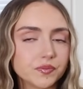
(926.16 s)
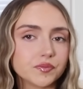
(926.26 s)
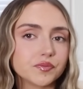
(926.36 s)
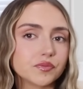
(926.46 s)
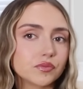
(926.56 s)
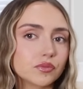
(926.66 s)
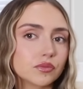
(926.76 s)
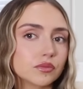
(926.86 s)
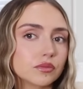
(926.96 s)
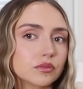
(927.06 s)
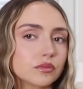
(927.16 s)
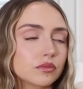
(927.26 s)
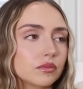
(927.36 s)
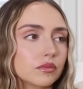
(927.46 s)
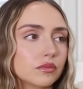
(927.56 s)

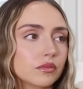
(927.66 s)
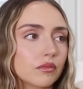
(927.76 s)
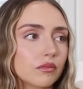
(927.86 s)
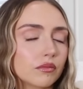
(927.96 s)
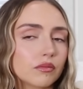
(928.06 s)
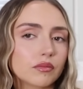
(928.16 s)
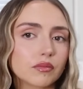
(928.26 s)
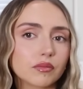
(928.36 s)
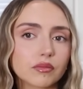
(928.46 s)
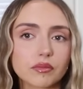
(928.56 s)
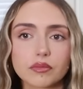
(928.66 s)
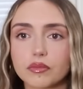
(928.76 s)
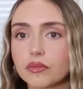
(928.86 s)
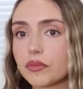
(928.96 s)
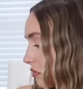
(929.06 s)

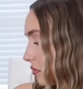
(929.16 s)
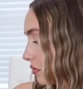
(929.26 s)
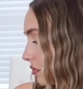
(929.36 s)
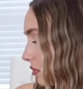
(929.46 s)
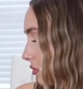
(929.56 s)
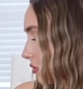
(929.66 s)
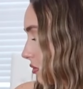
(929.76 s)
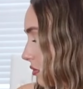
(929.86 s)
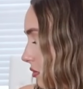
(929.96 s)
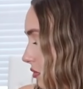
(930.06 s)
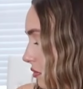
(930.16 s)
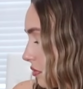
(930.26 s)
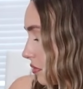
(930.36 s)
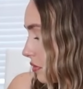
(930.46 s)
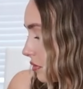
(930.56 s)

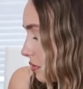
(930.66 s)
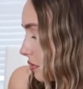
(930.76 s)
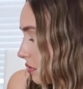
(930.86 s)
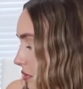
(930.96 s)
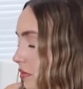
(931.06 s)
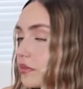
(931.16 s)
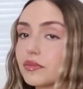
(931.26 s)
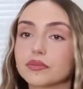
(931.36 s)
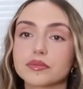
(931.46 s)
(not speaking)